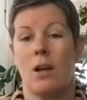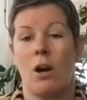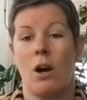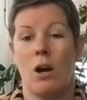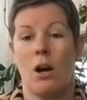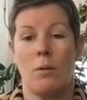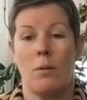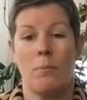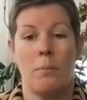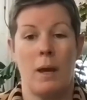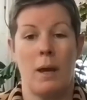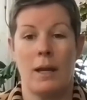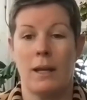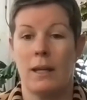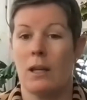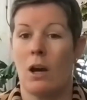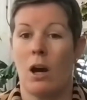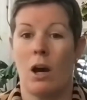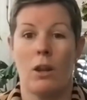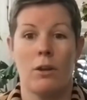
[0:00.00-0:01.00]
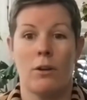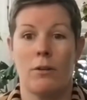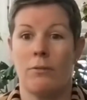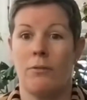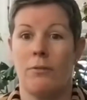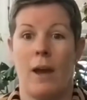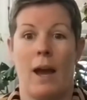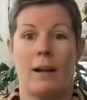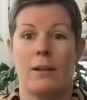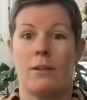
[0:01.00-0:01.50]
are many other
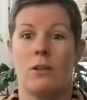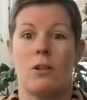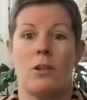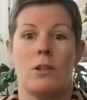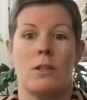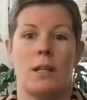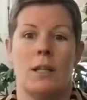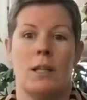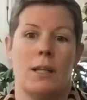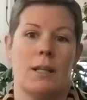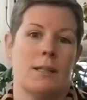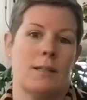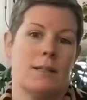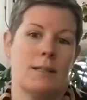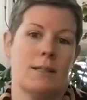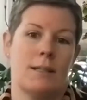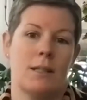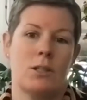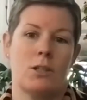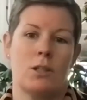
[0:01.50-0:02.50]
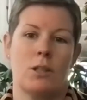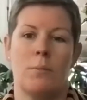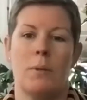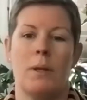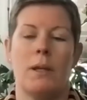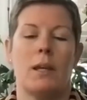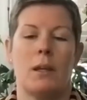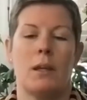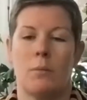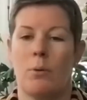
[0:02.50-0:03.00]
factors in his decision
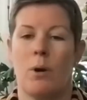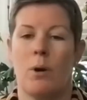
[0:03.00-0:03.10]
making